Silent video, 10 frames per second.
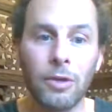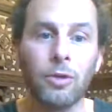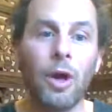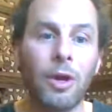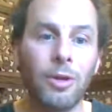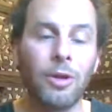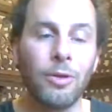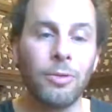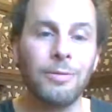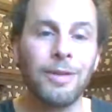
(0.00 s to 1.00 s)
you're not
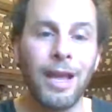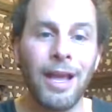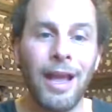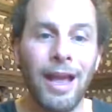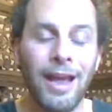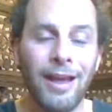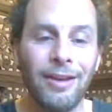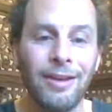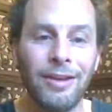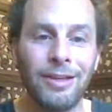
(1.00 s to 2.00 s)
alone.
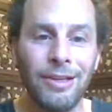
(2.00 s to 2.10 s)
And